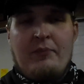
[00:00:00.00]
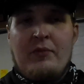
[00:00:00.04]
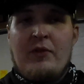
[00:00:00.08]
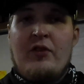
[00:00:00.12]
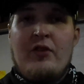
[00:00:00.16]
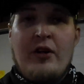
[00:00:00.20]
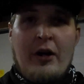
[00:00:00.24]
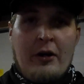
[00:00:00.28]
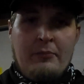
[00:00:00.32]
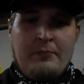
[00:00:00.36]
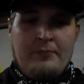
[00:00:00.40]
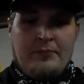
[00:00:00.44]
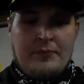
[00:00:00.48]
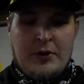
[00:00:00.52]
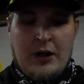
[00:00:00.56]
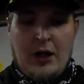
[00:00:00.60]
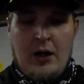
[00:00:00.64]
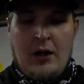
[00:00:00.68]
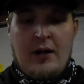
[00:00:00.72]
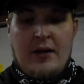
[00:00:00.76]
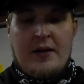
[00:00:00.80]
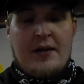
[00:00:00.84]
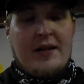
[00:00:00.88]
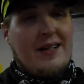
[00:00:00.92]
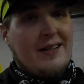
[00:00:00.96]
So
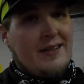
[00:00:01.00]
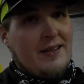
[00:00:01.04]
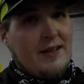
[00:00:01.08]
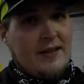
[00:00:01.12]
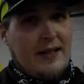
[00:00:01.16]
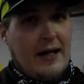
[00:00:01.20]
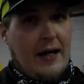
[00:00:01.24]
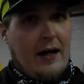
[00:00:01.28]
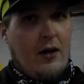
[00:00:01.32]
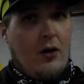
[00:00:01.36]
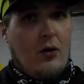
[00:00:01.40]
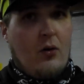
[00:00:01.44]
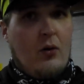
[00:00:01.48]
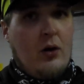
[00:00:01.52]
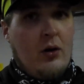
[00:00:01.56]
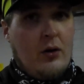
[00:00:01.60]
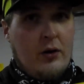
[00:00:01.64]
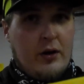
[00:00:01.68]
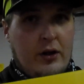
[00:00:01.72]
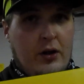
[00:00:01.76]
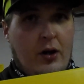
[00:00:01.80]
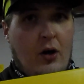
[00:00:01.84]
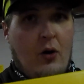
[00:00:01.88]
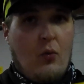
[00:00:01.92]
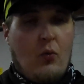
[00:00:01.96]
this is how,
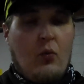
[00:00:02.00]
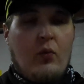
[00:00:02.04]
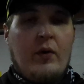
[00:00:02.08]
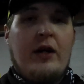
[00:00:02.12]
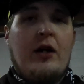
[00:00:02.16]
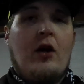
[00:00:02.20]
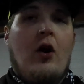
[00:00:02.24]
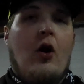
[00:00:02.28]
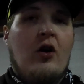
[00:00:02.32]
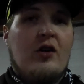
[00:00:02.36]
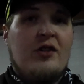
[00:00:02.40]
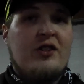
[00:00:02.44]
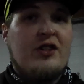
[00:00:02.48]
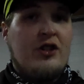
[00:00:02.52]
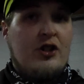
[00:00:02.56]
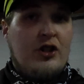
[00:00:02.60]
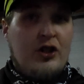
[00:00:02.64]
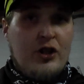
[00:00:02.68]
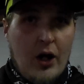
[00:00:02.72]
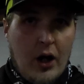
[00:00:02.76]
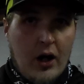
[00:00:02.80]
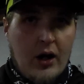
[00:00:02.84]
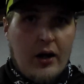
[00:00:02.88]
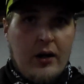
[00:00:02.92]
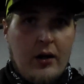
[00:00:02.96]
you know, we are
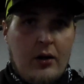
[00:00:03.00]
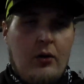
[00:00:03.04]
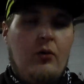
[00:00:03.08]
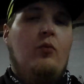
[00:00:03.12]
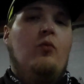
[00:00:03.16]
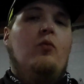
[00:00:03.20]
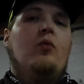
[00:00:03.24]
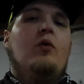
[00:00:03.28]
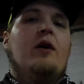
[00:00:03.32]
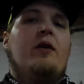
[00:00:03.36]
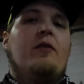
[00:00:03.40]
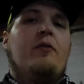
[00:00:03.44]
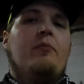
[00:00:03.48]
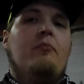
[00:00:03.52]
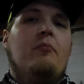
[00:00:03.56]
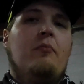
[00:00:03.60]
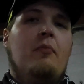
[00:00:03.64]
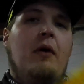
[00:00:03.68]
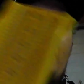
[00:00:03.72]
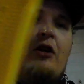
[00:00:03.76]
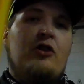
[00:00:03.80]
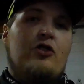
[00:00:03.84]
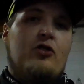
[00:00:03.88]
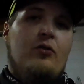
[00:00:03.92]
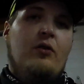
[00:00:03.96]
stuck with
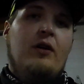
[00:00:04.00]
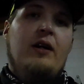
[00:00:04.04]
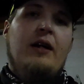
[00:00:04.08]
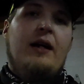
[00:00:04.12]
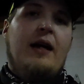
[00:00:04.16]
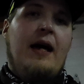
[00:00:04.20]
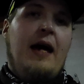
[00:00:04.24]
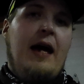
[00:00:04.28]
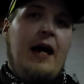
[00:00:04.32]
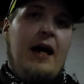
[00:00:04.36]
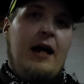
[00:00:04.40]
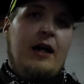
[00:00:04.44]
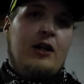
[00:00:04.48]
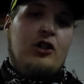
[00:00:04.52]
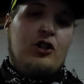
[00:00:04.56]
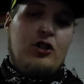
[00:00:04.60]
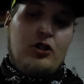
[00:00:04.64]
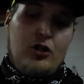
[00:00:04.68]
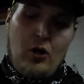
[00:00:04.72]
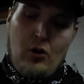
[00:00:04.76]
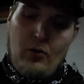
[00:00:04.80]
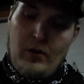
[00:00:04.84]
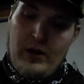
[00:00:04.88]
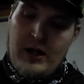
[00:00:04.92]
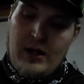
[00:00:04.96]
measuring and
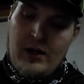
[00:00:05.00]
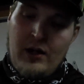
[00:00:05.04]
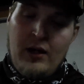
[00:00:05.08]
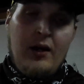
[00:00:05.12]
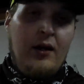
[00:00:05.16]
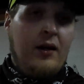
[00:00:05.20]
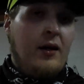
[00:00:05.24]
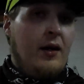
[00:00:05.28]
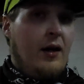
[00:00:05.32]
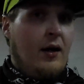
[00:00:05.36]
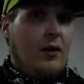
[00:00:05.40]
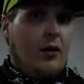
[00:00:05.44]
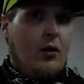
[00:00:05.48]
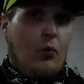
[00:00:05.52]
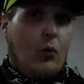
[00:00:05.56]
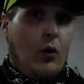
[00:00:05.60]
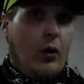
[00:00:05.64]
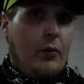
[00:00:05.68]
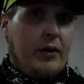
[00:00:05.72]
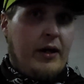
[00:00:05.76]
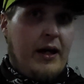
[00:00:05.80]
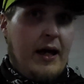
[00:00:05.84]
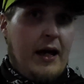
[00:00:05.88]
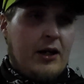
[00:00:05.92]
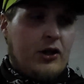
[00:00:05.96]
showing
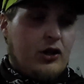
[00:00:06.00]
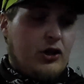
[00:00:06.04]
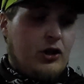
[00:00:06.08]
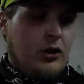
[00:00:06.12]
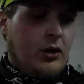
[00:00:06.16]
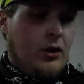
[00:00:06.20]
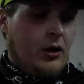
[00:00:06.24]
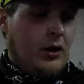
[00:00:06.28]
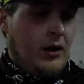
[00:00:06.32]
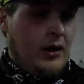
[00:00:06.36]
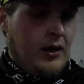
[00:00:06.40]
what we catch.